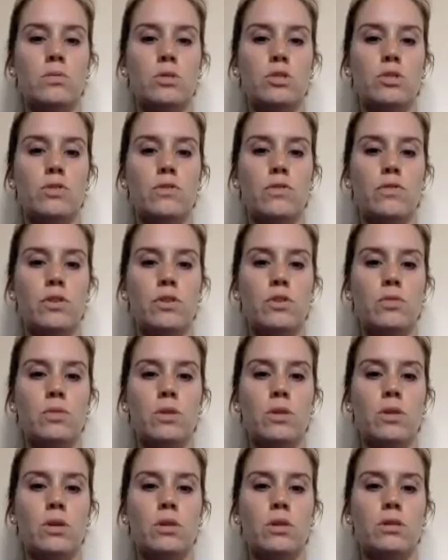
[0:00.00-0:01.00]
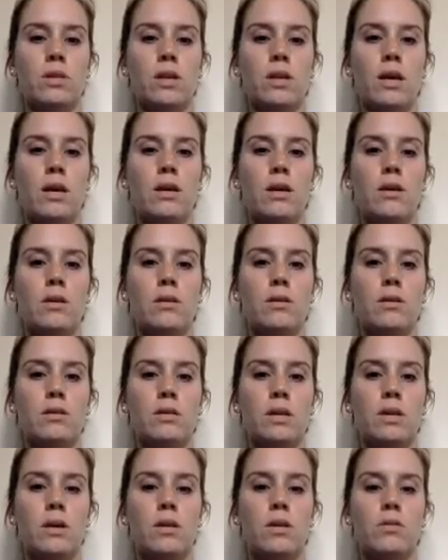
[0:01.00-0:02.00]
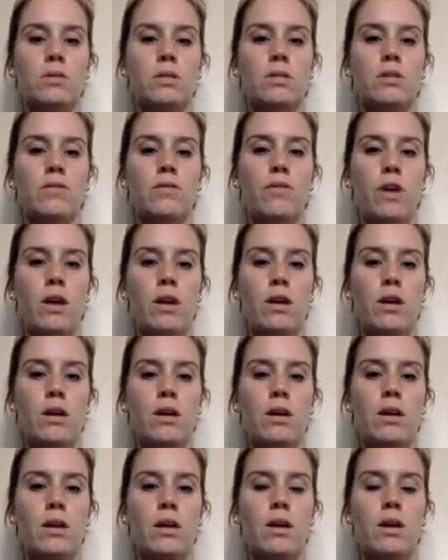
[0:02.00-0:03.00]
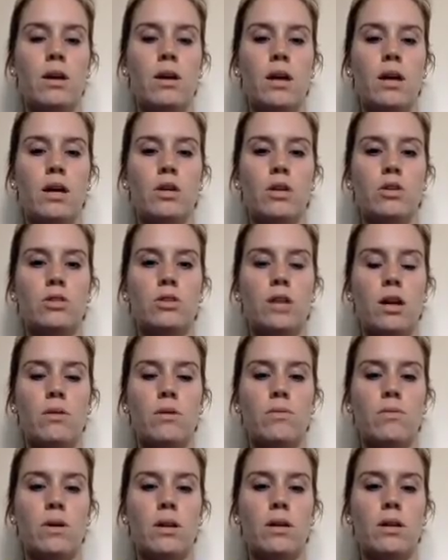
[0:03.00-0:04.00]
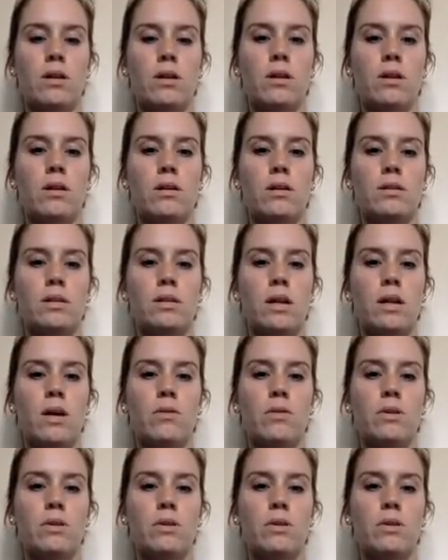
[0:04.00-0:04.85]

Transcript: what your first one looks like. See how it's different? And your second one. See how